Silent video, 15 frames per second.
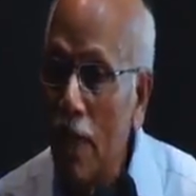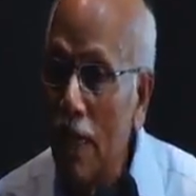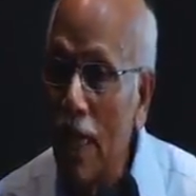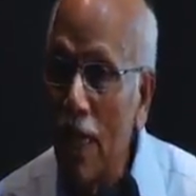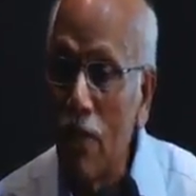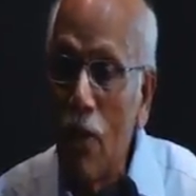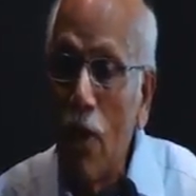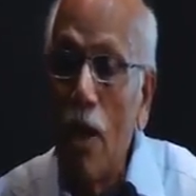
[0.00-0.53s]

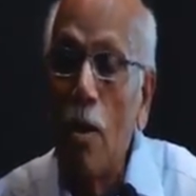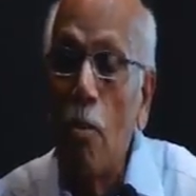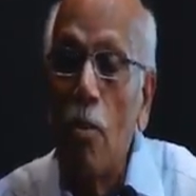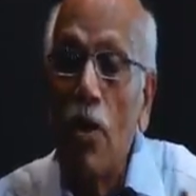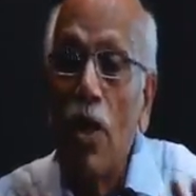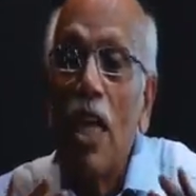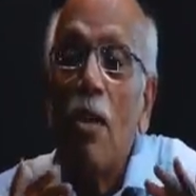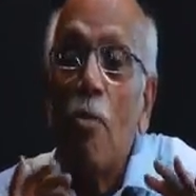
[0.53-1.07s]
That's
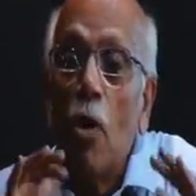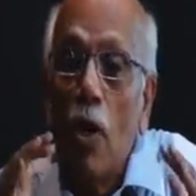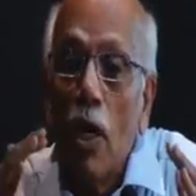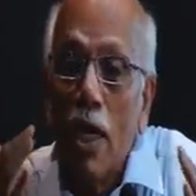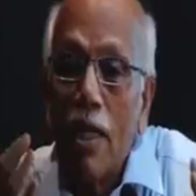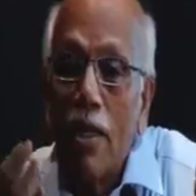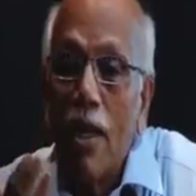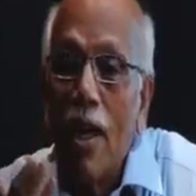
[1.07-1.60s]
called
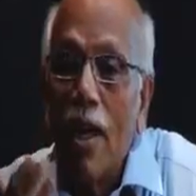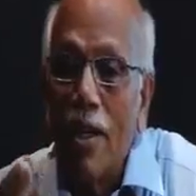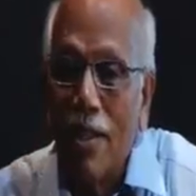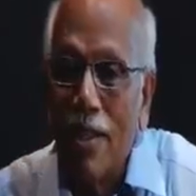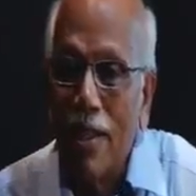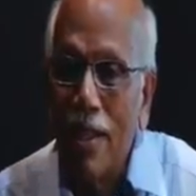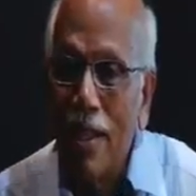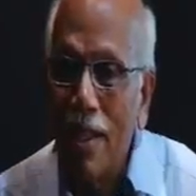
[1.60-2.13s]
remodeling the heart.